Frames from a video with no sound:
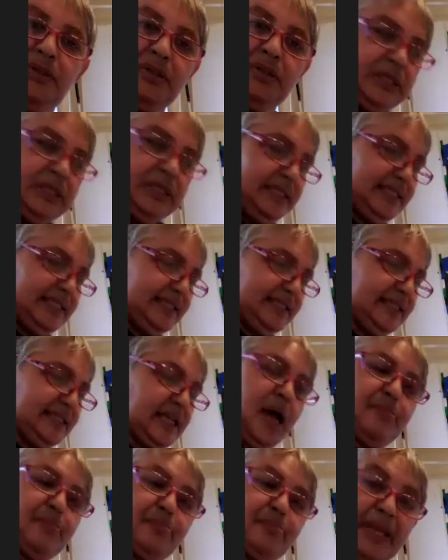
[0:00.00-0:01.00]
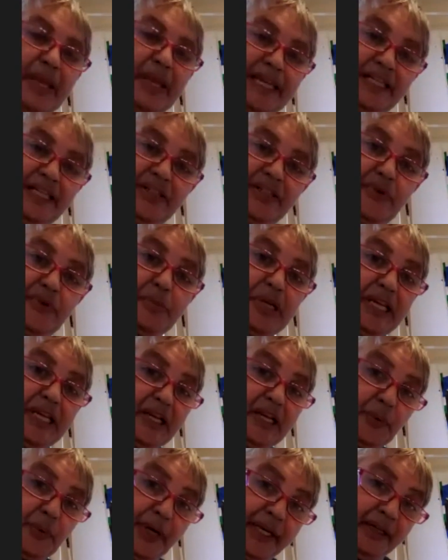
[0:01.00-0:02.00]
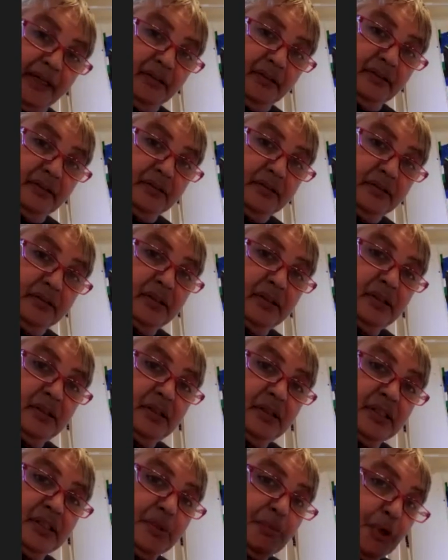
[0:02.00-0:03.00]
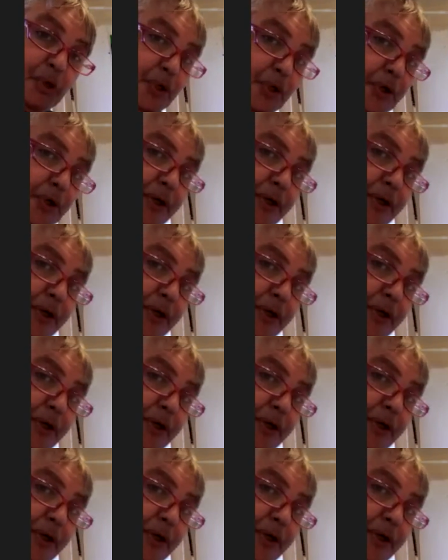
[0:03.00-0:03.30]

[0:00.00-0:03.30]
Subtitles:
stop paint from adhering to PERG.